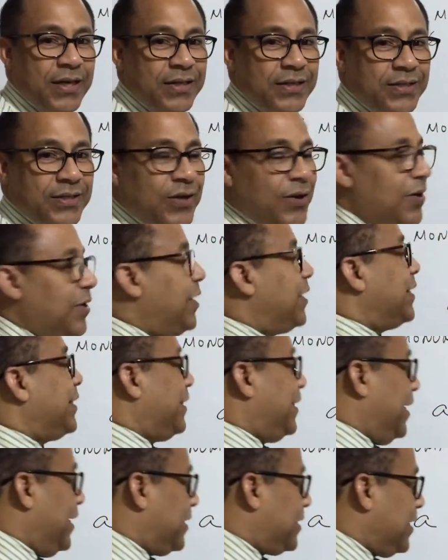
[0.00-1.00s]
So
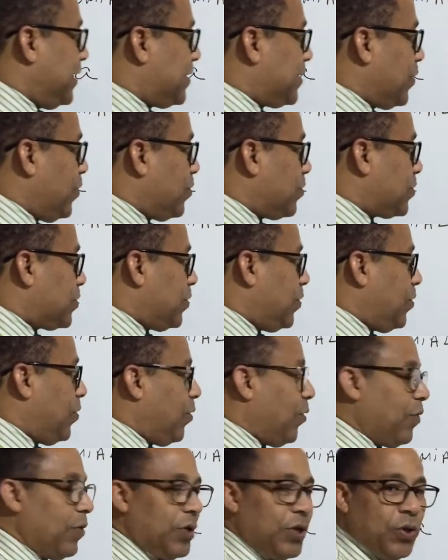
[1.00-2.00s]
this is
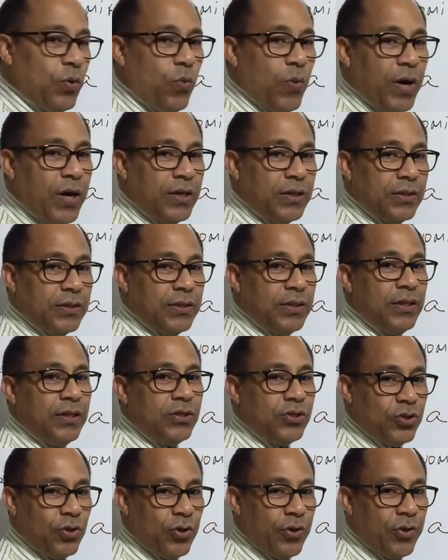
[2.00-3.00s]
also only one
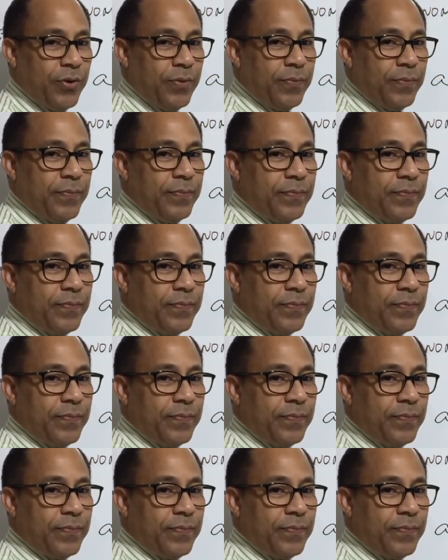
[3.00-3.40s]
term.